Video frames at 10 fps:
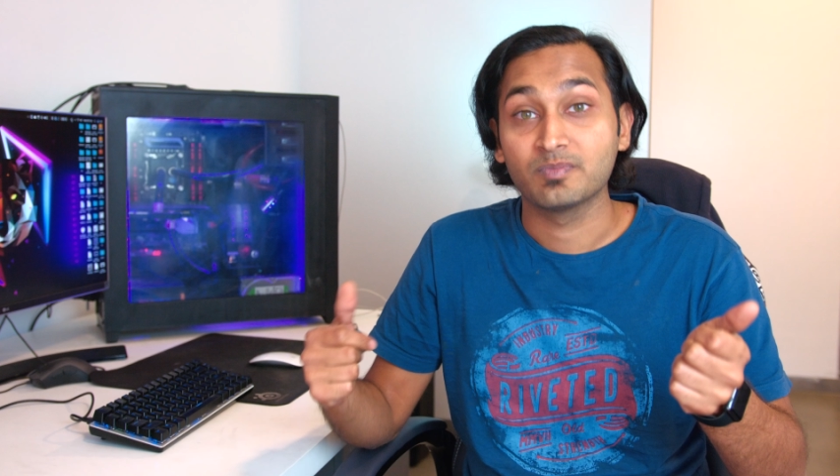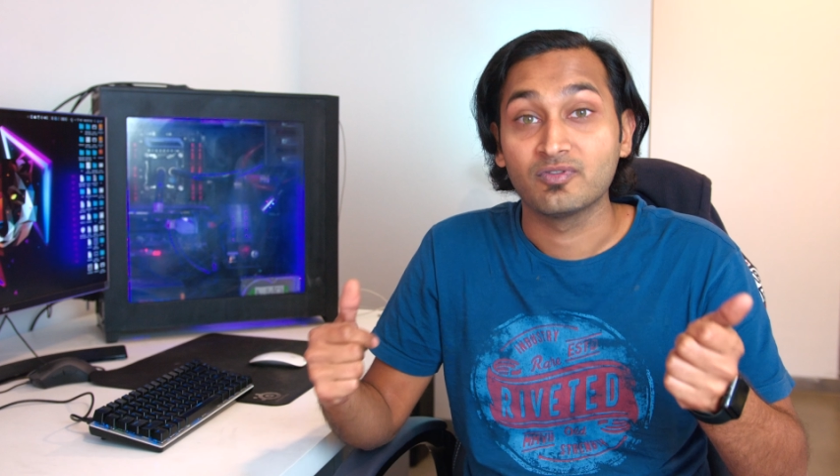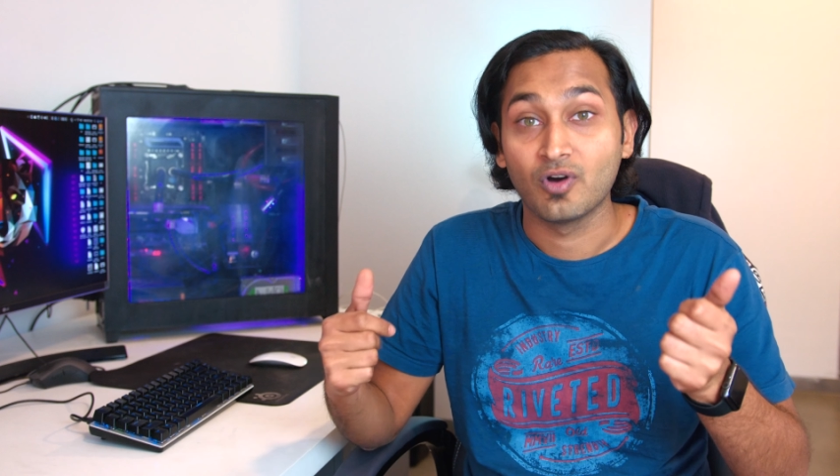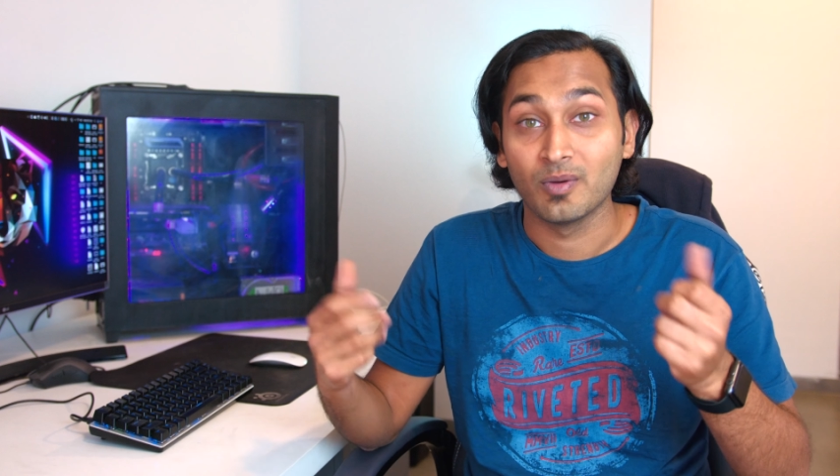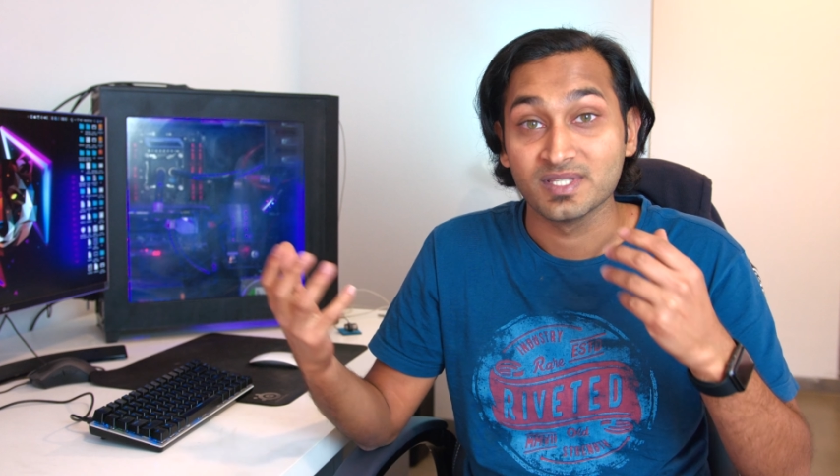
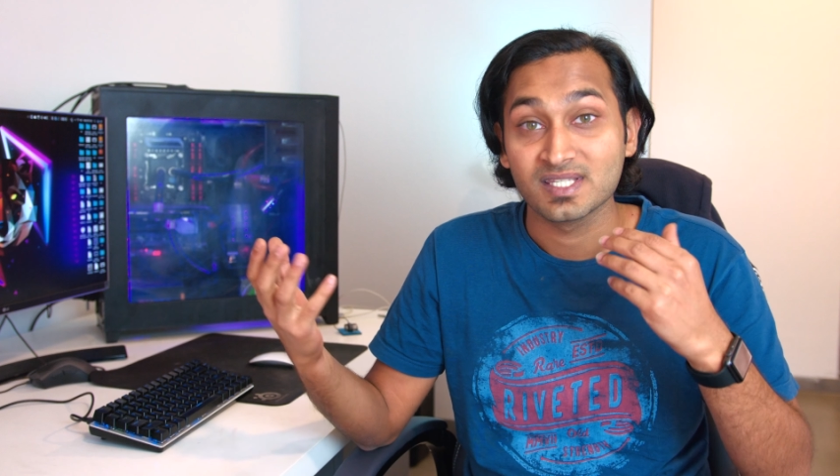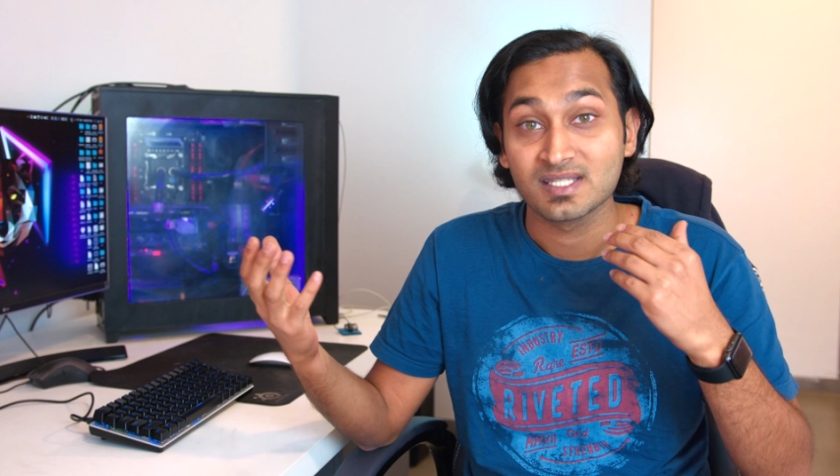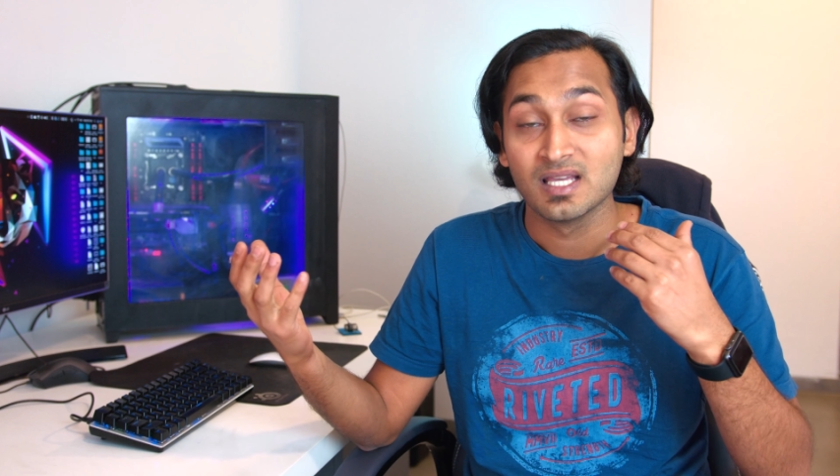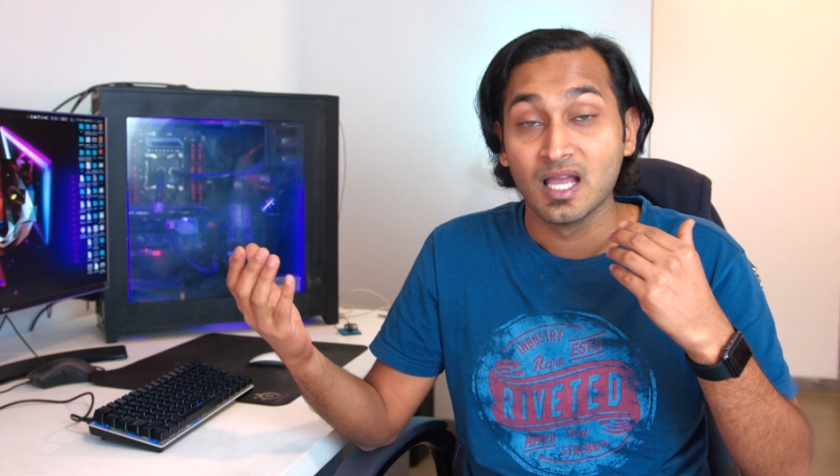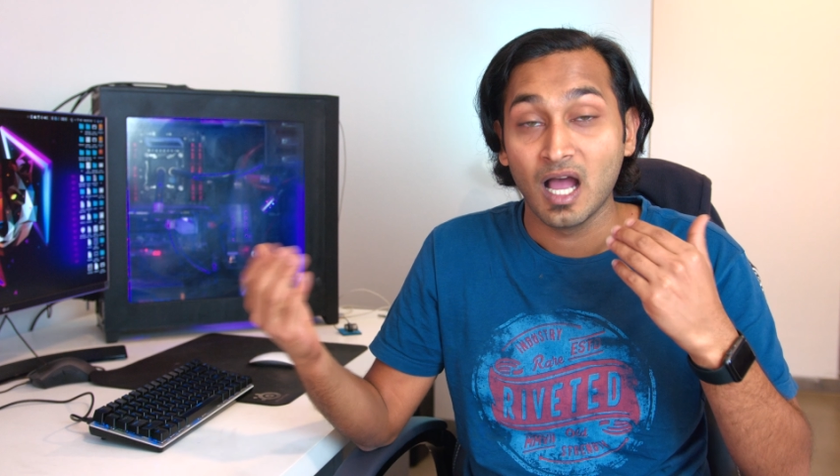
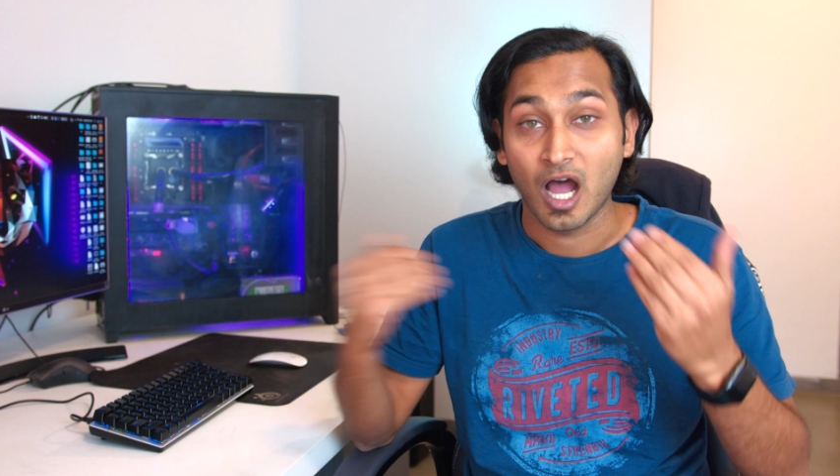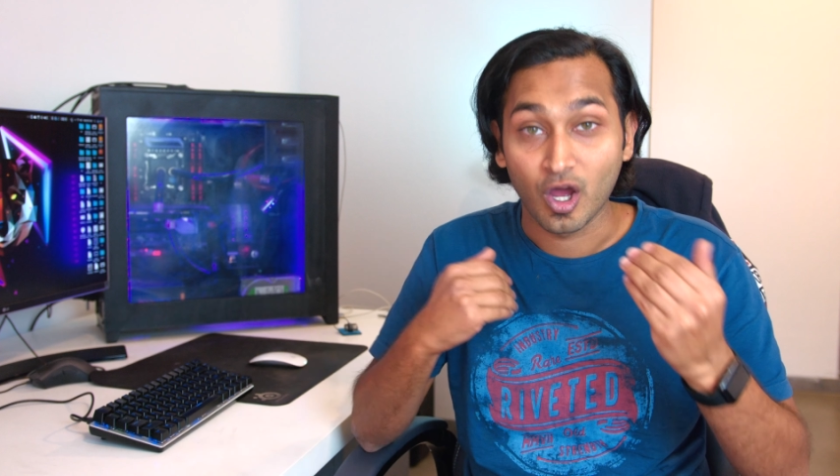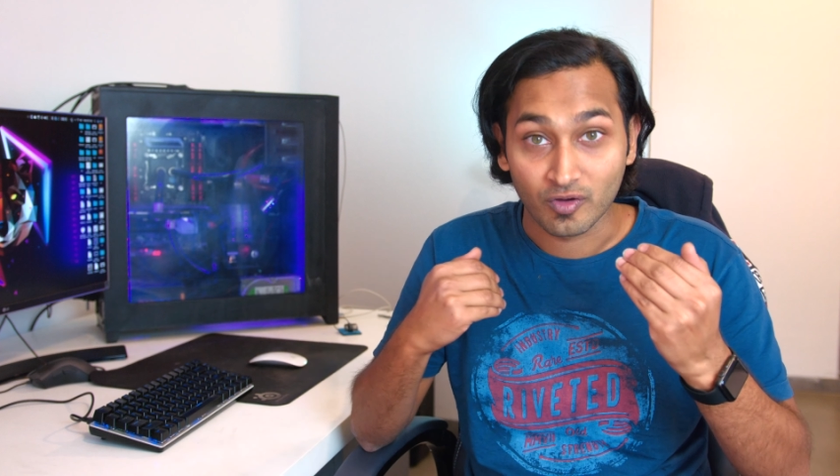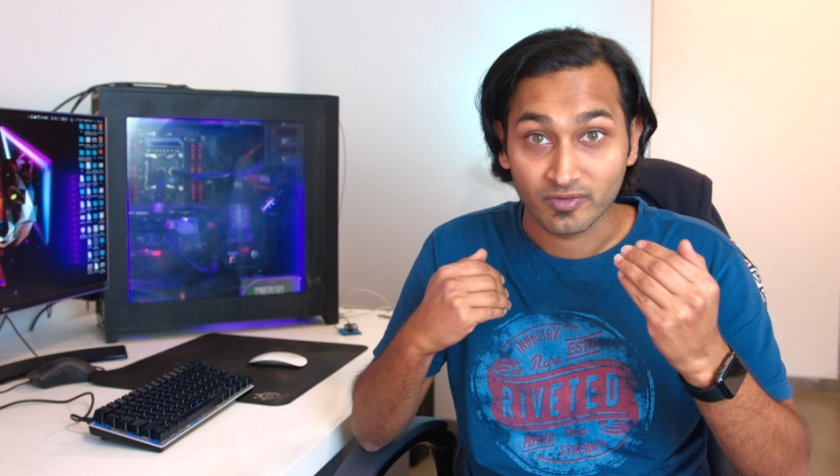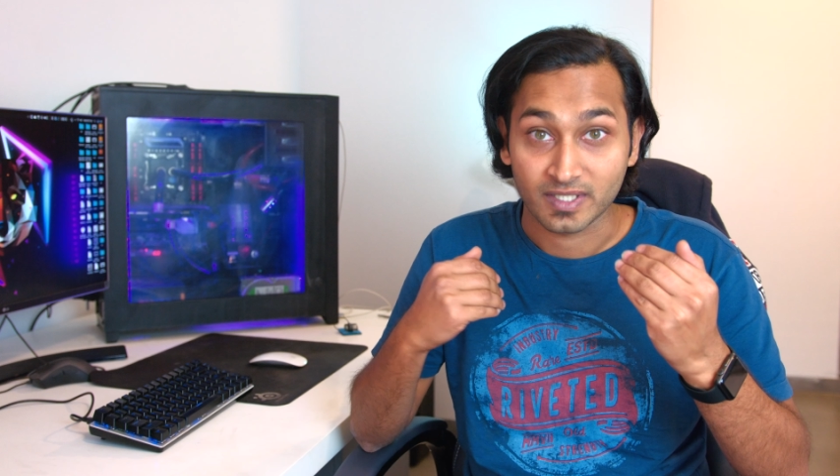performance
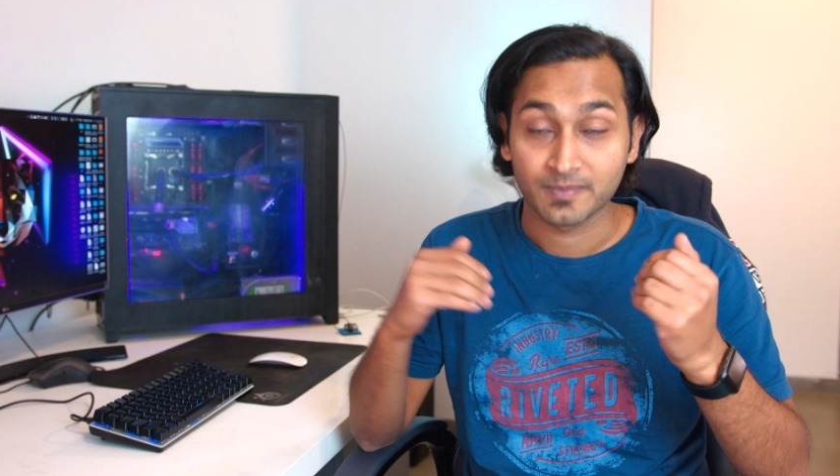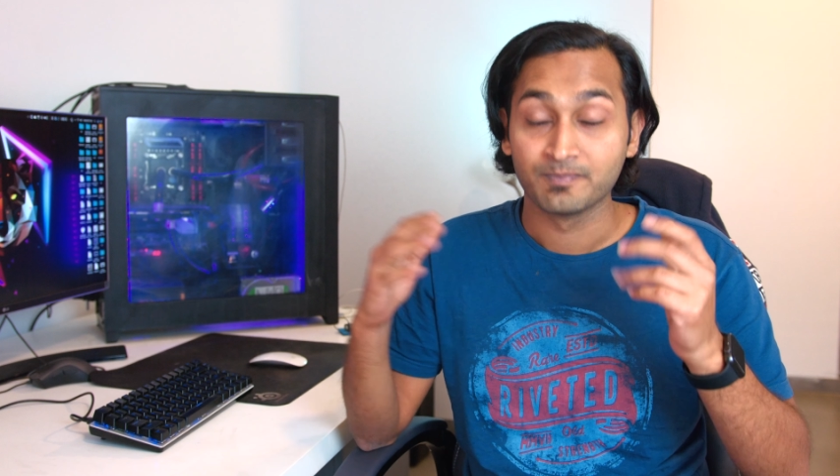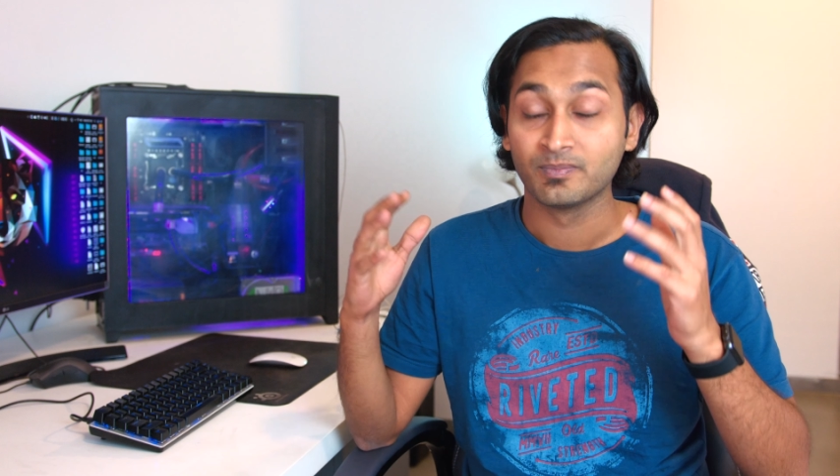out of it.